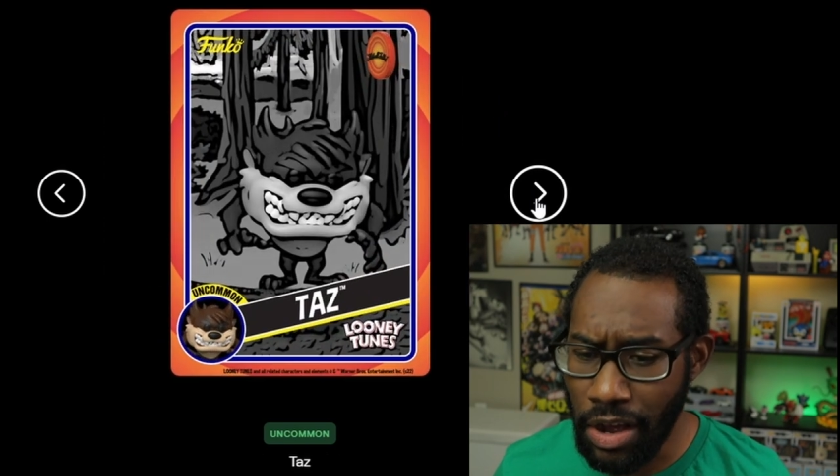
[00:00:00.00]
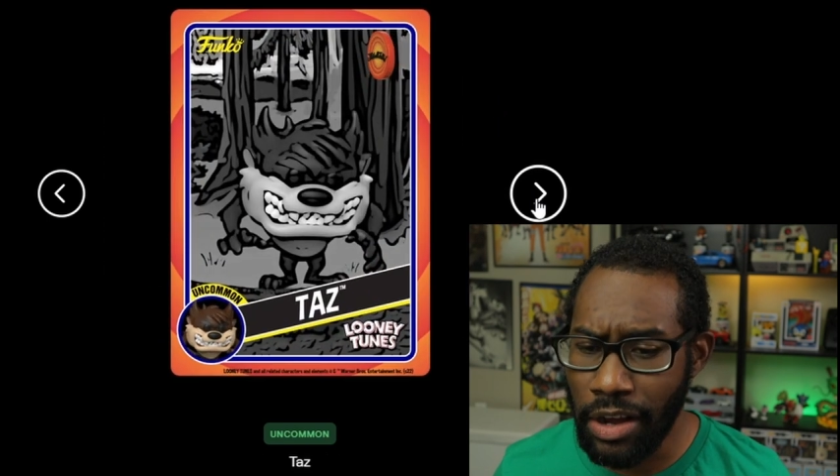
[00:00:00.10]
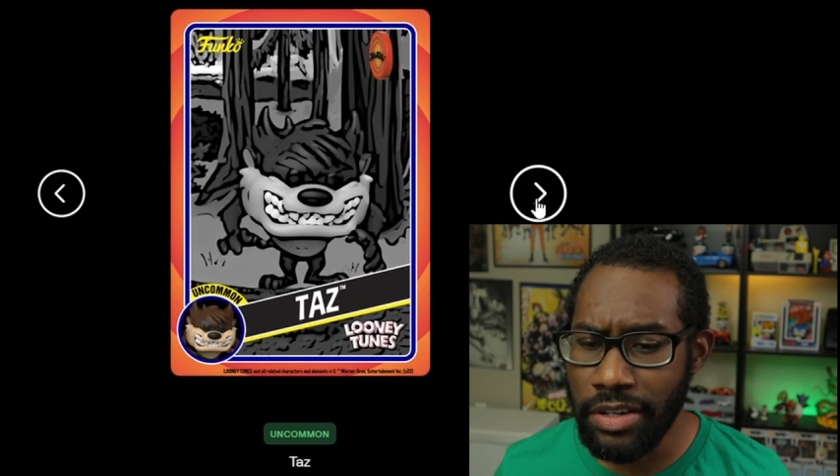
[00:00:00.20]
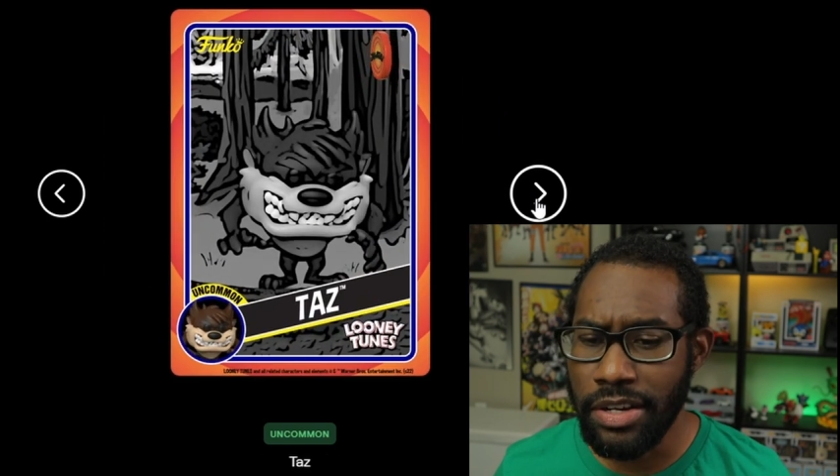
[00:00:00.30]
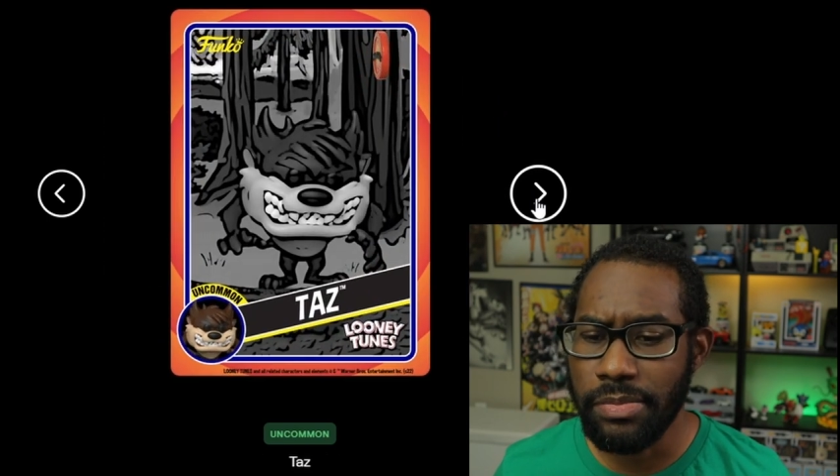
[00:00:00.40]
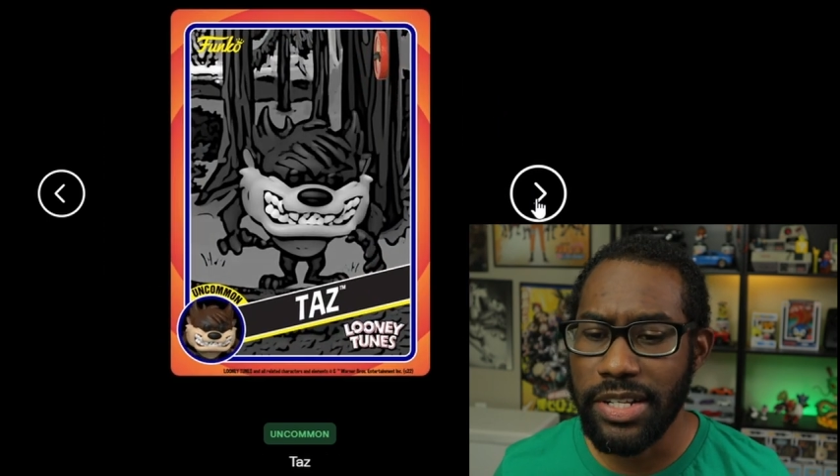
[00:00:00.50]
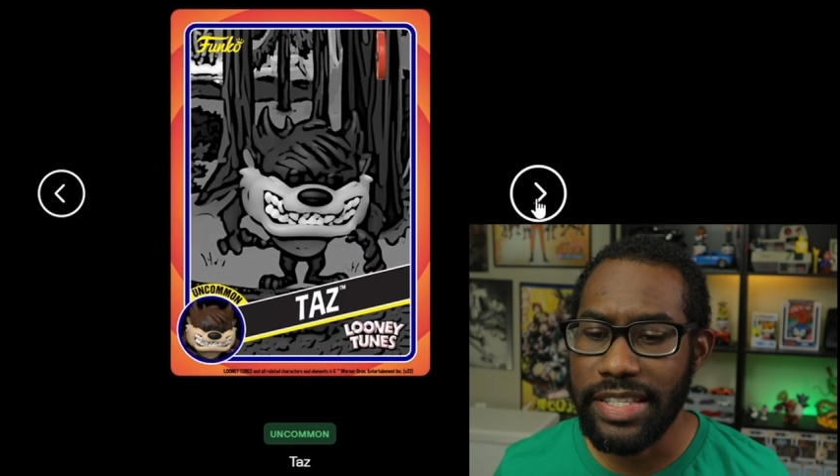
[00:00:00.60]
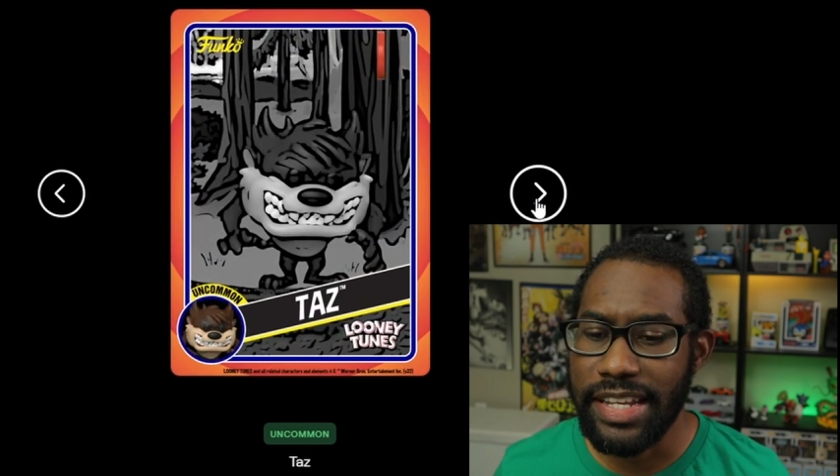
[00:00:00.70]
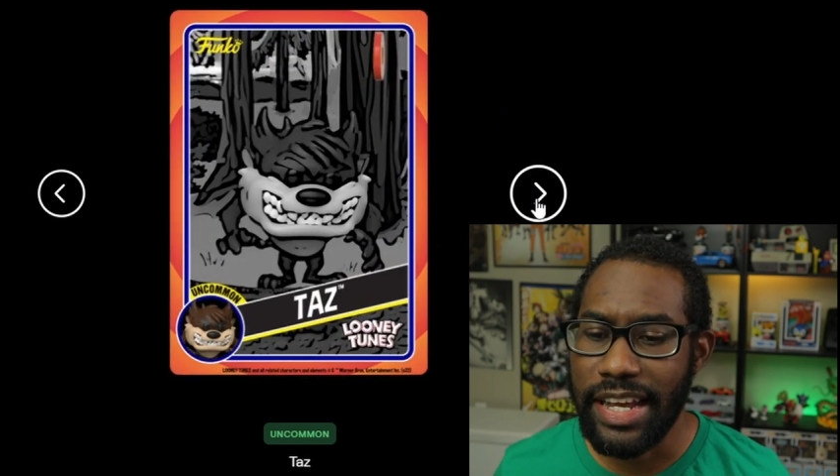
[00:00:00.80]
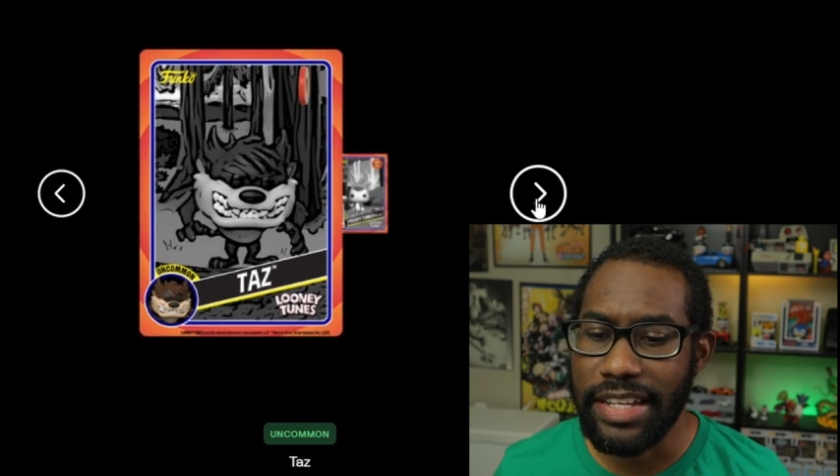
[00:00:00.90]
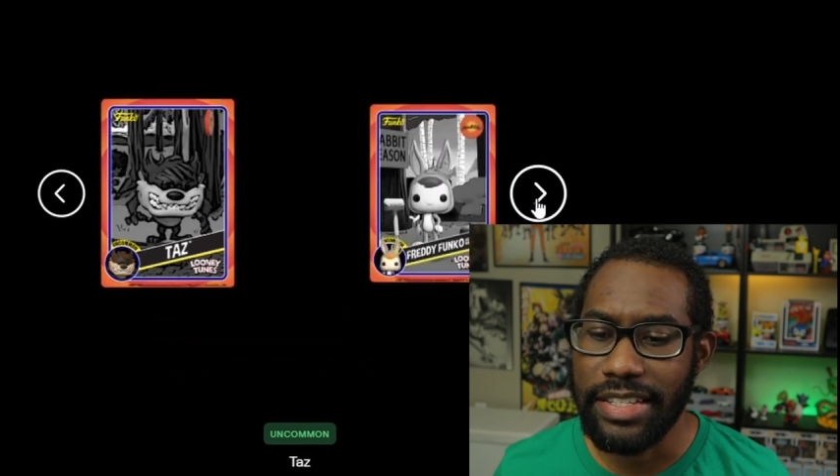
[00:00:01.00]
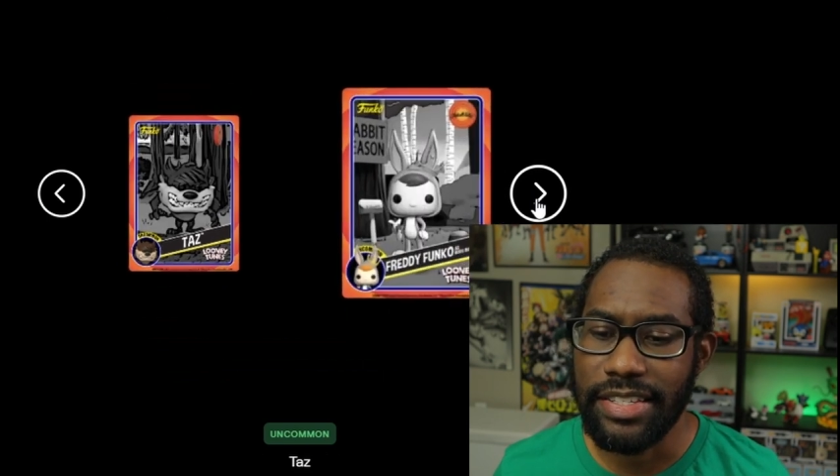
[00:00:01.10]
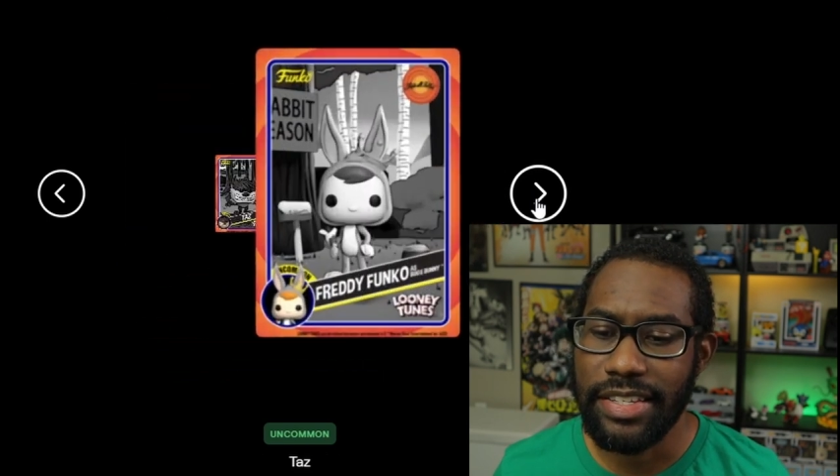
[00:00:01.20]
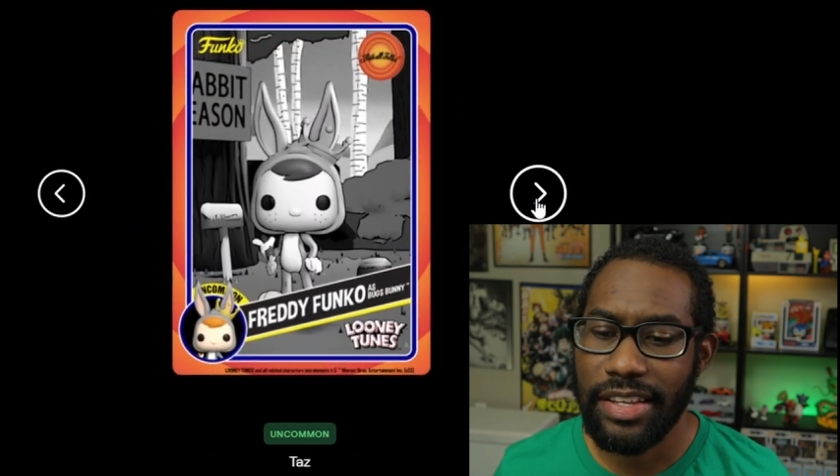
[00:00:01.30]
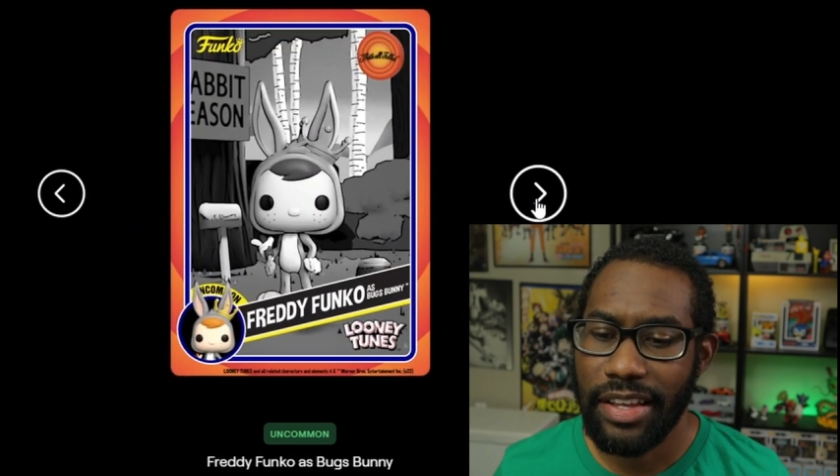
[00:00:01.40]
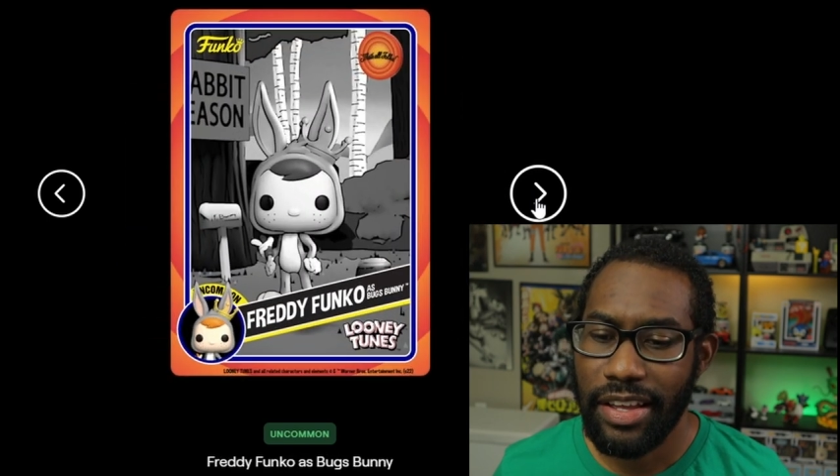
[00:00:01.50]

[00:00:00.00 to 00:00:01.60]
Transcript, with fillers: Uncommon Taz.